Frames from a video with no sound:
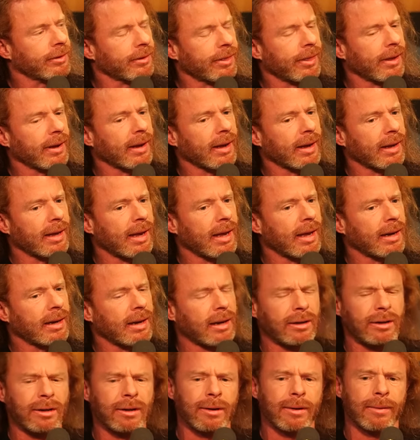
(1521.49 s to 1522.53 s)
thing again.
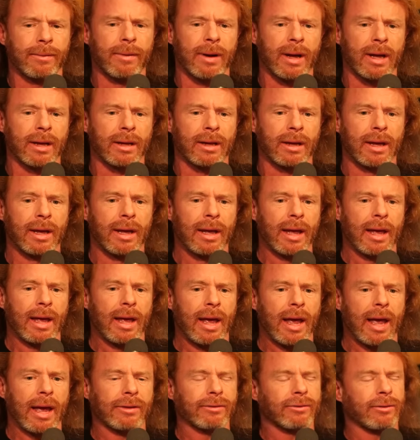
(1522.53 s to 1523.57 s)
And you know what?
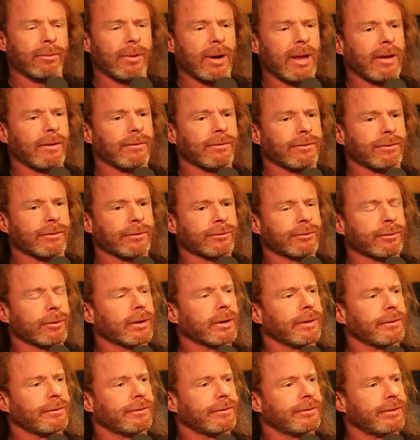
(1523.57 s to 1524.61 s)
As a way of
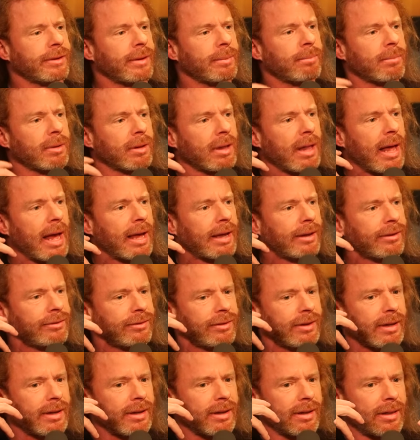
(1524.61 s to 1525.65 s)
sort of
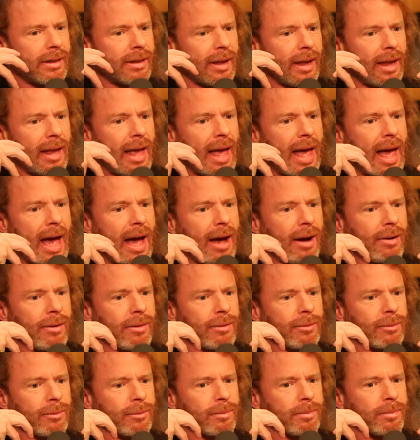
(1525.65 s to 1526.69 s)
symbolizing
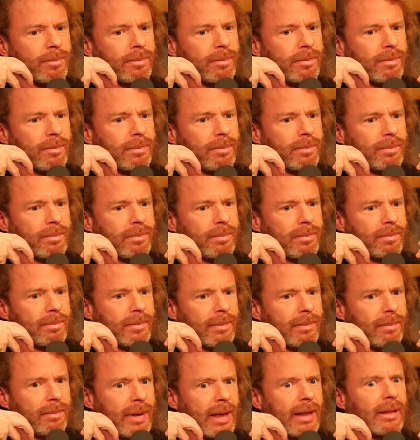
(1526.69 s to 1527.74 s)
how,
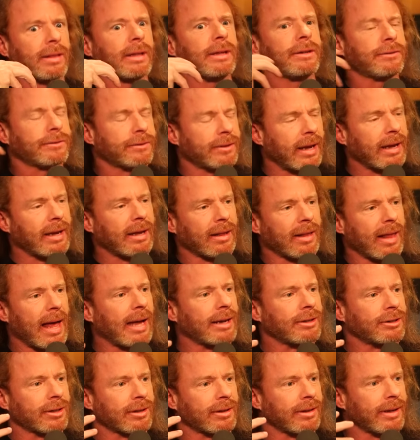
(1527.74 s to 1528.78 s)
at least
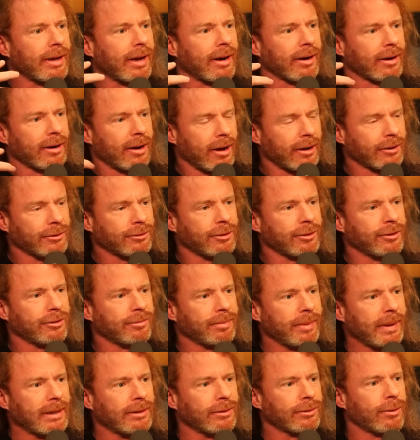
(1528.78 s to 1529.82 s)
psychologically, our
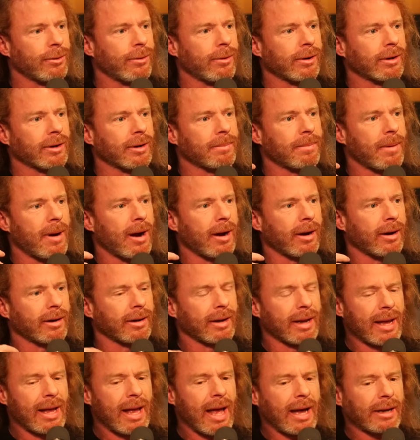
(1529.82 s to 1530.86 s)
country's being torn
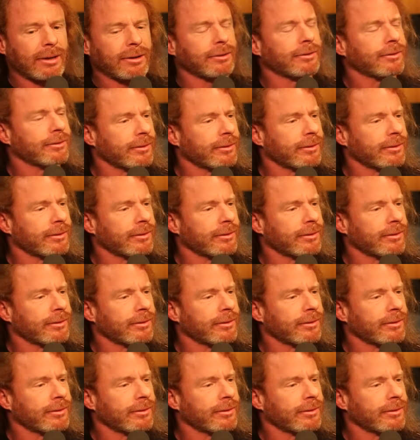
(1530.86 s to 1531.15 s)
apart, I just